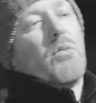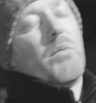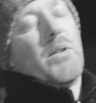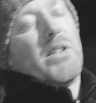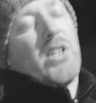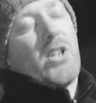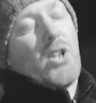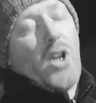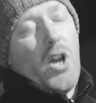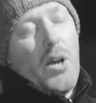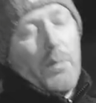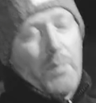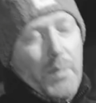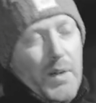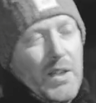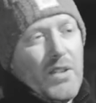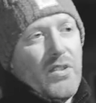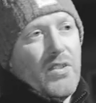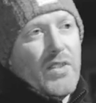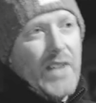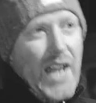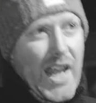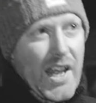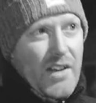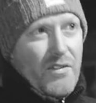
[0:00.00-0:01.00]
on what the companies
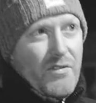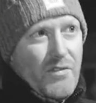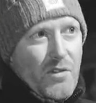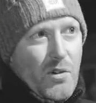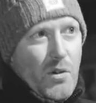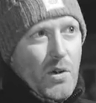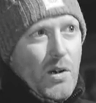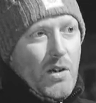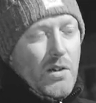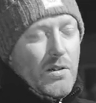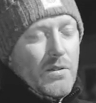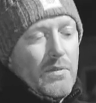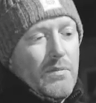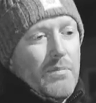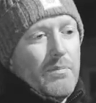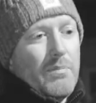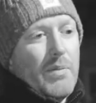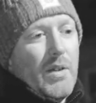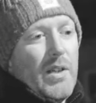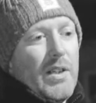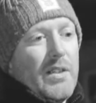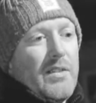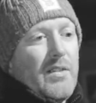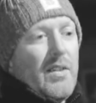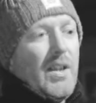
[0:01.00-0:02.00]
stand for,
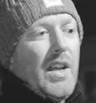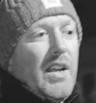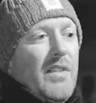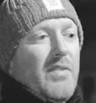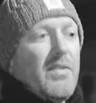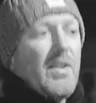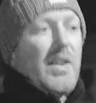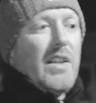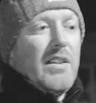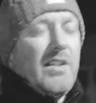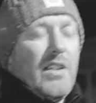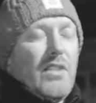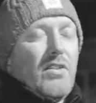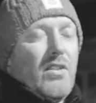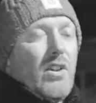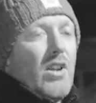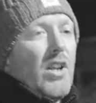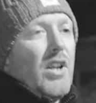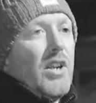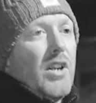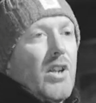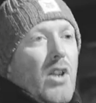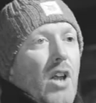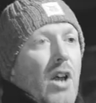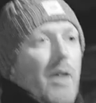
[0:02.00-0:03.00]
but I think there's a
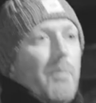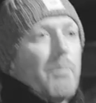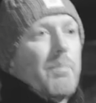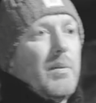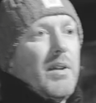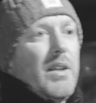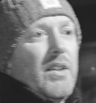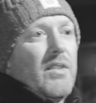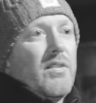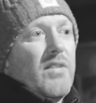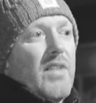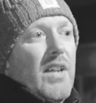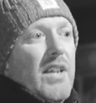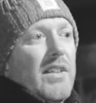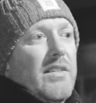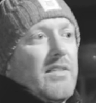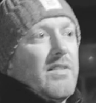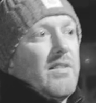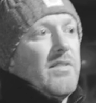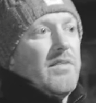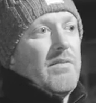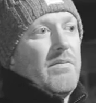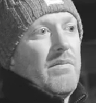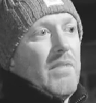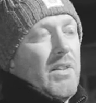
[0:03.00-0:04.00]
lot of companies
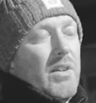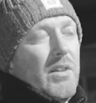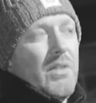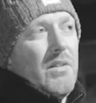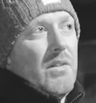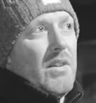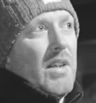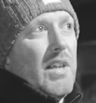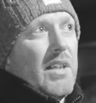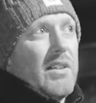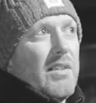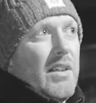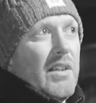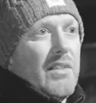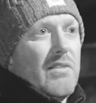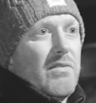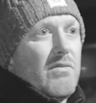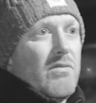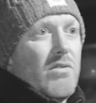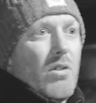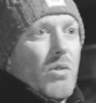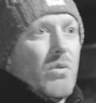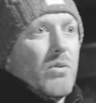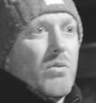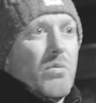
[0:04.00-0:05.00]
that, you know, like that
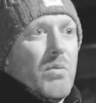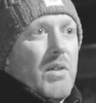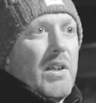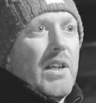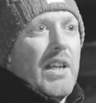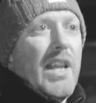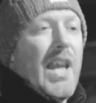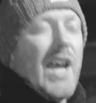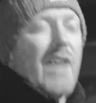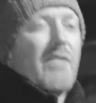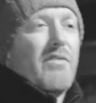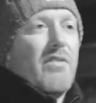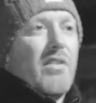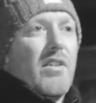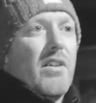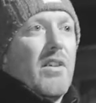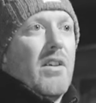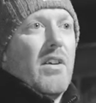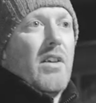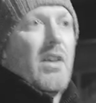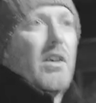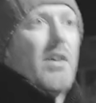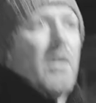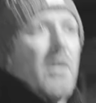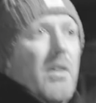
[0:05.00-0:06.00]
don't really have
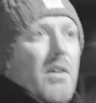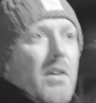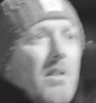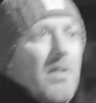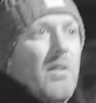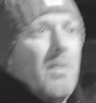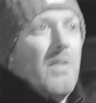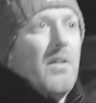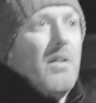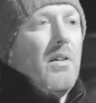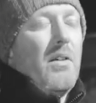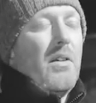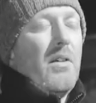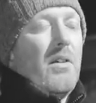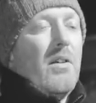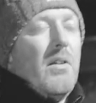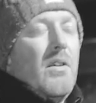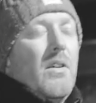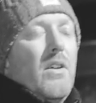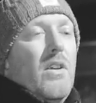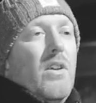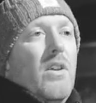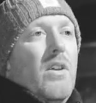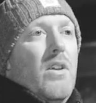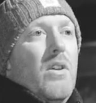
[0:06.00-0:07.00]

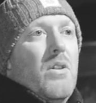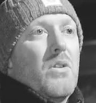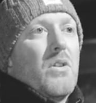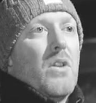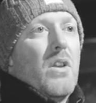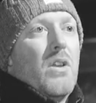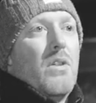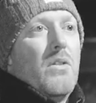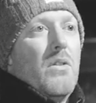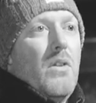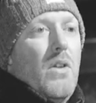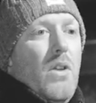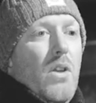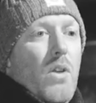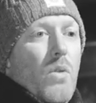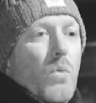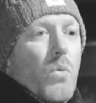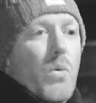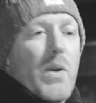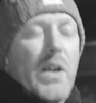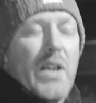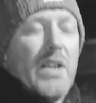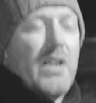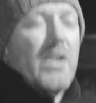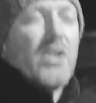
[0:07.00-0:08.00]
a
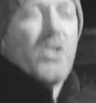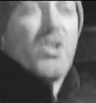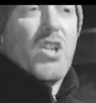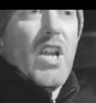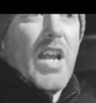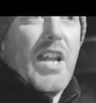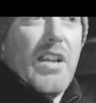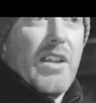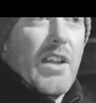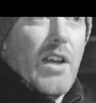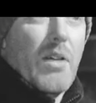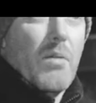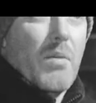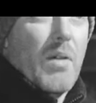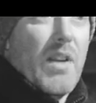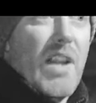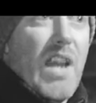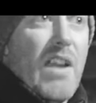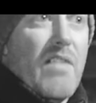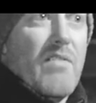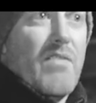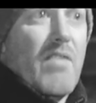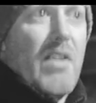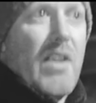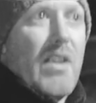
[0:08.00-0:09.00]
weird agenda or
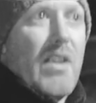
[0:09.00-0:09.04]
whatever.